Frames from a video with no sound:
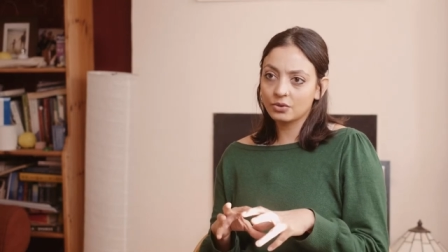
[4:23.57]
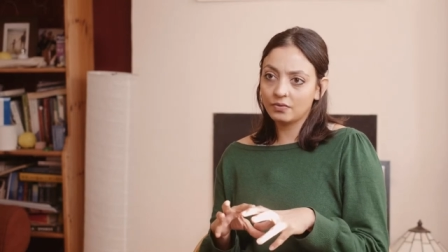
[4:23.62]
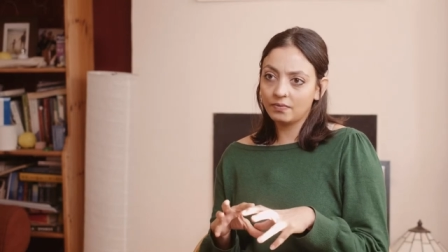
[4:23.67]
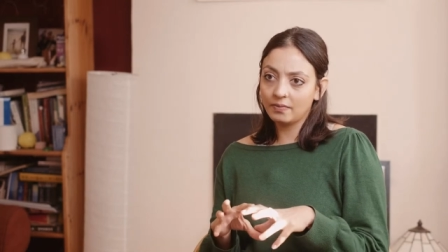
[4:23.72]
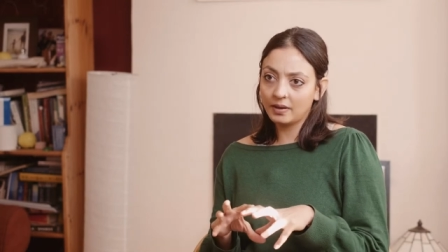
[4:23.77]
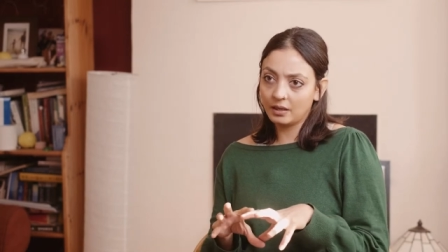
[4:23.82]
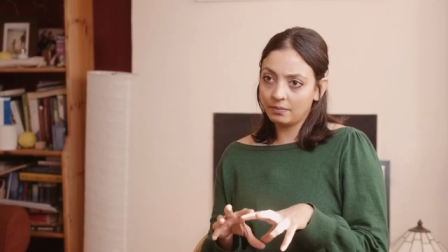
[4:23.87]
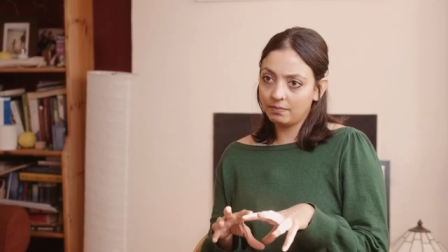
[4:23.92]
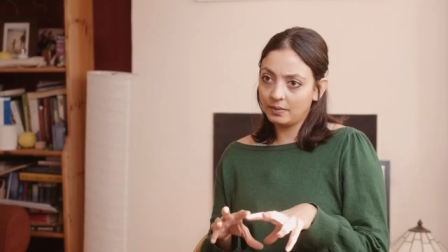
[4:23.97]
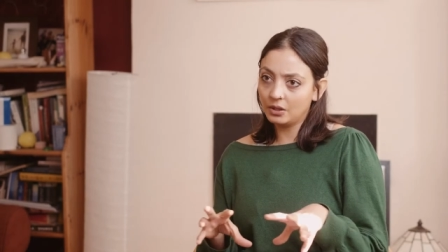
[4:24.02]
of
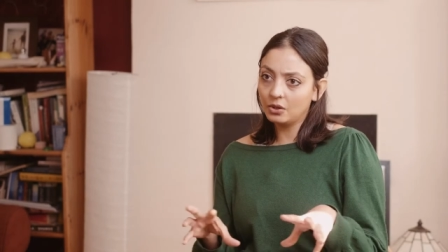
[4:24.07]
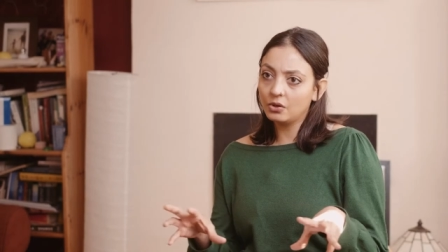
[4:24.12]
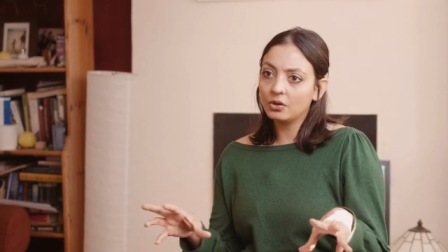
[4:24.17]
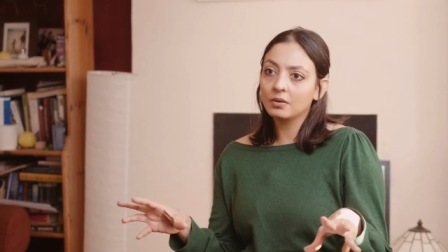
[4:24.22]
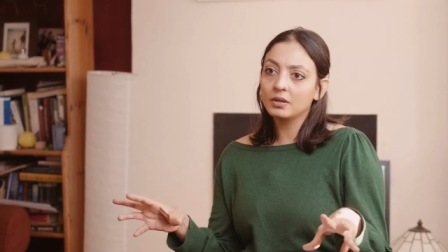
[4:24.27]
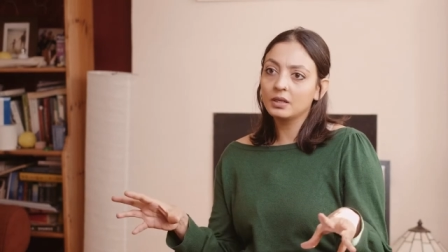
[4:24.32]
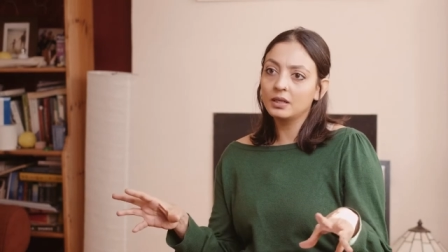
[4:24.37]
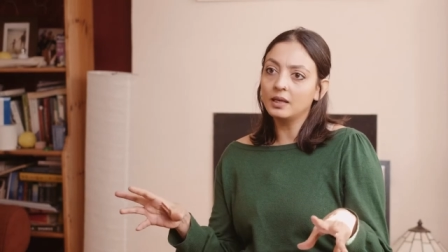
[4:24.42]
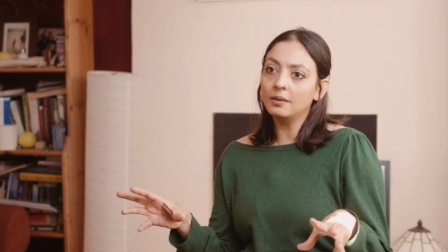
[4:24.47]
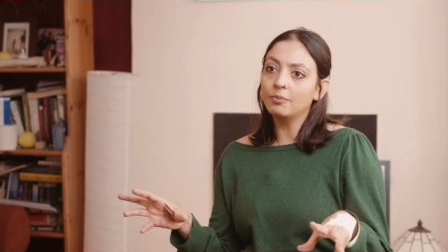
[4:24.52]
made me
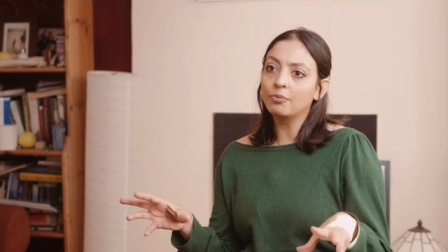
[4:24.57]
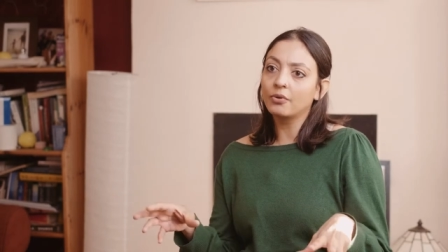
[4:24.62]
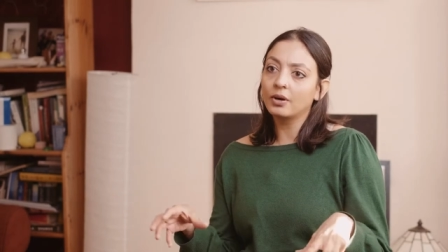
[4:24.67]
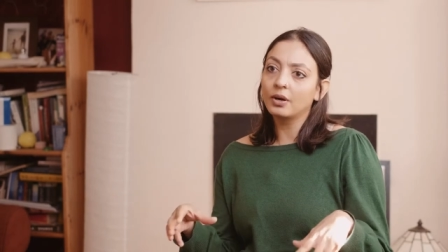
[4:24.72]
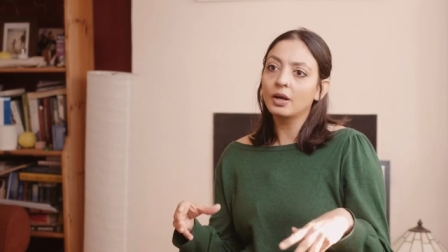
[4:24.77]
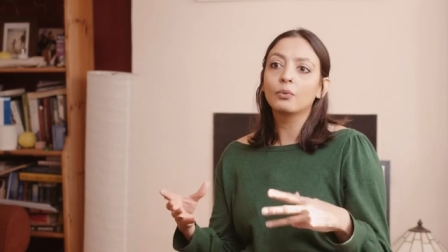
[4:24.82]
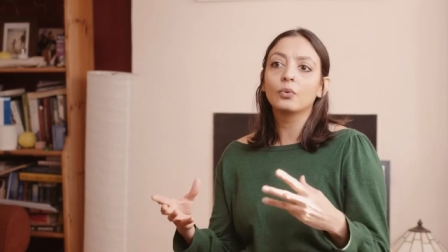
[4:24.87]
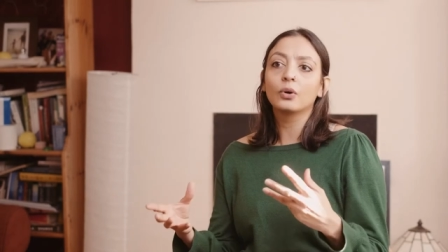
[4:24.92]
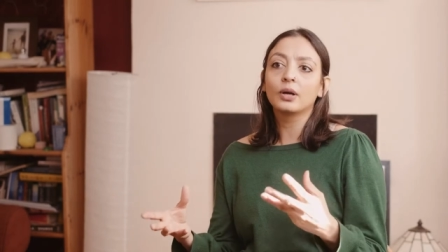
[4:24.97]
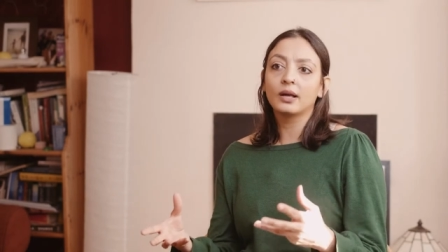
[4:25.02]
look deeper
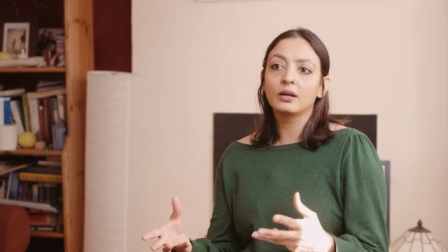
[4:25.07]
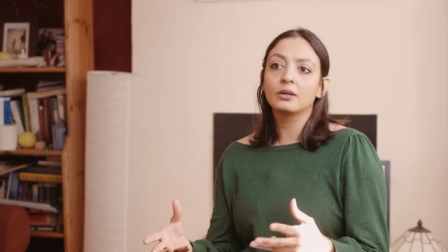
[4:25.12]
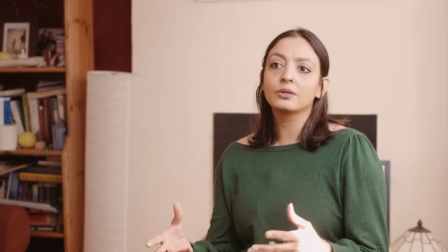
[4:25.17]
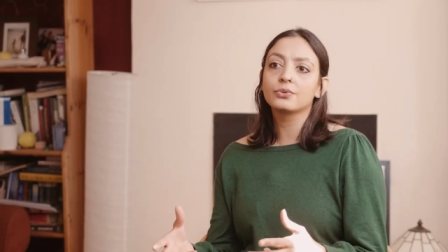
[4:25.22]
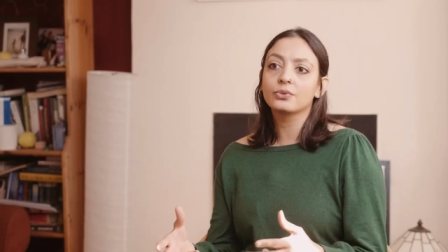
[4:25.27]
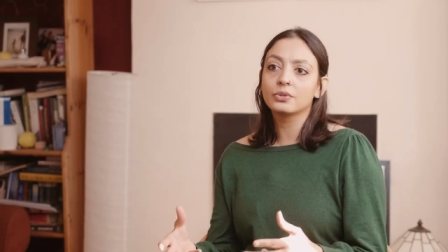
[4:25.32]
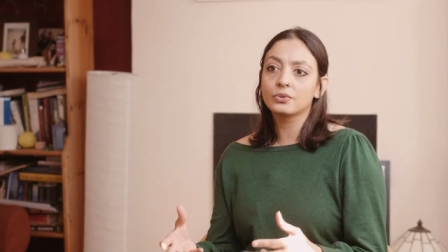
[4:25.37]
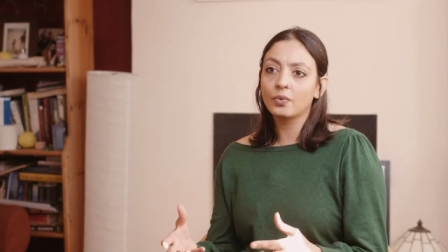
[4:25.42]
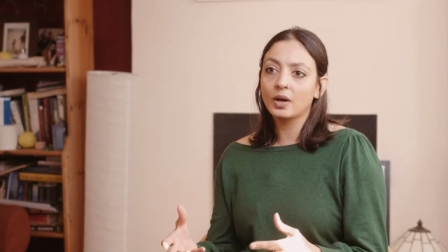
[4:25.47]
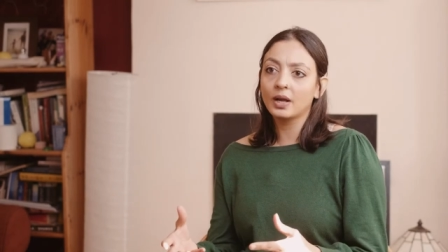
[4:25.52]
at what else
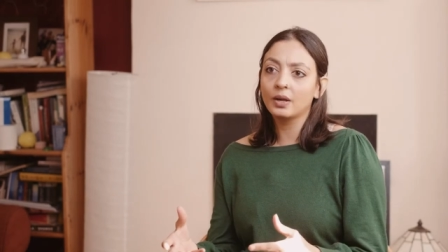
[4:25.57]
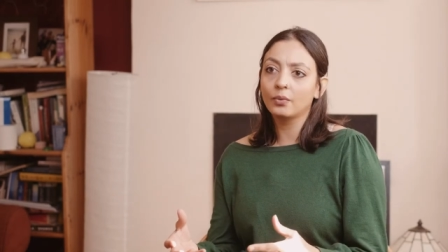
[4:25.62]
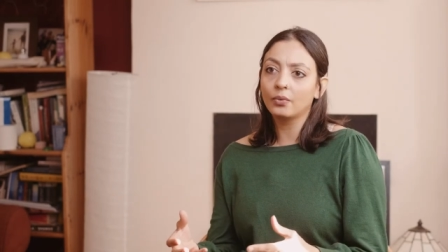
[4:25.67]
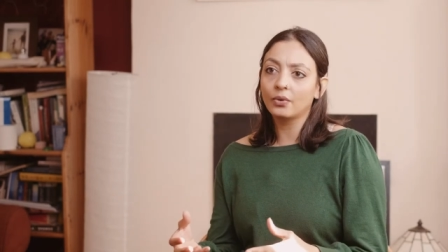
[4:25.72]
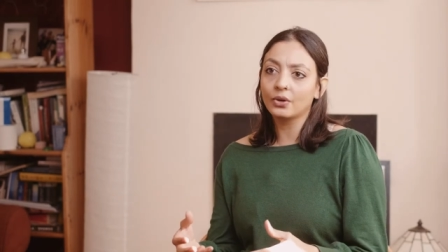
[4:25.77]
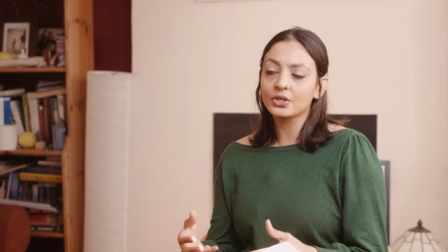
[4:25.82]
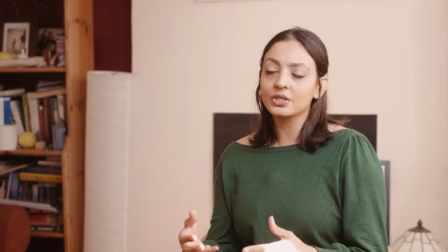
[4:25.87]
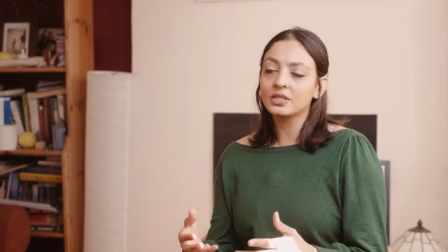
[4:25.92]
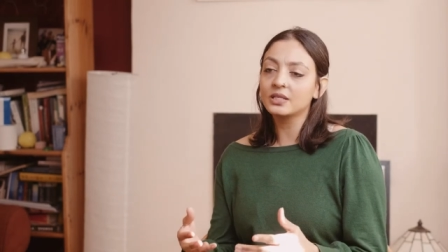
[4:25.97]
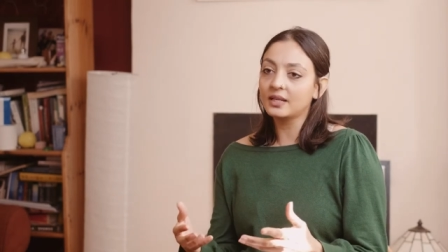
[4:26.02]
was
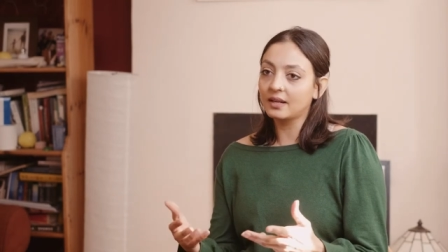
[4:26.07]
whitewashed.